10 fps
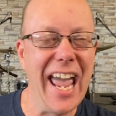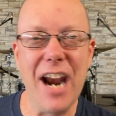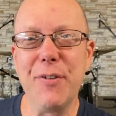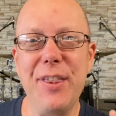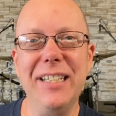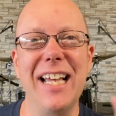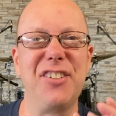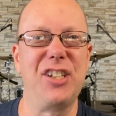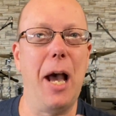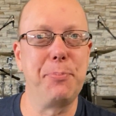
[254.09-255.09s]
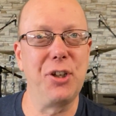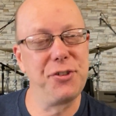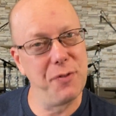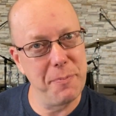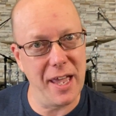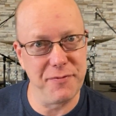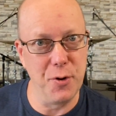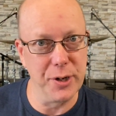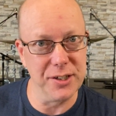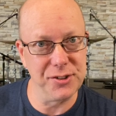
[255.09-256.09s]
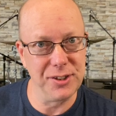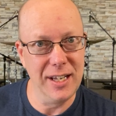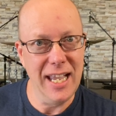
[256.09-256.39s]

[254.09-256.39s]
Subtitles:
everything that stops us from that focus.